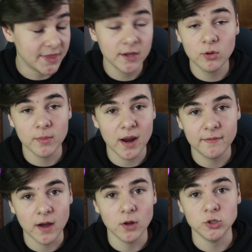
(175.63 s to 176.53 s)
I think we might
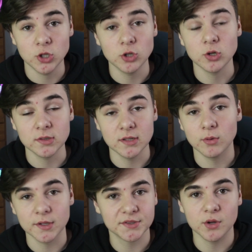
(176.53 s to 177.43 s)
have found JoJo
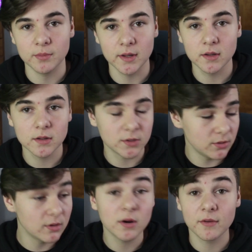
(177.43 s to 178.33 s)
Siwa's soulmate. Do
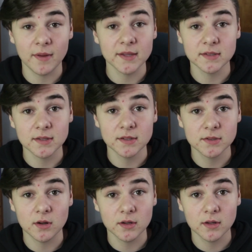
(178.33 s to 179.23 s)
you hear how fast this kid's
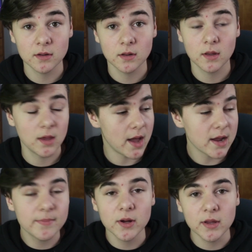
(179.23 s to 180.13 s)
talking? I
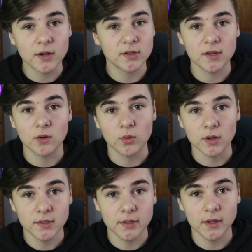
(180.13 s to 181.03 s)
can barely understand a
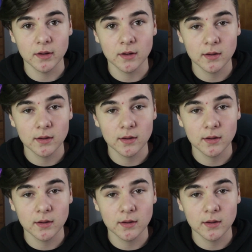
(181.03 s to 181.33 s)
word he's saying.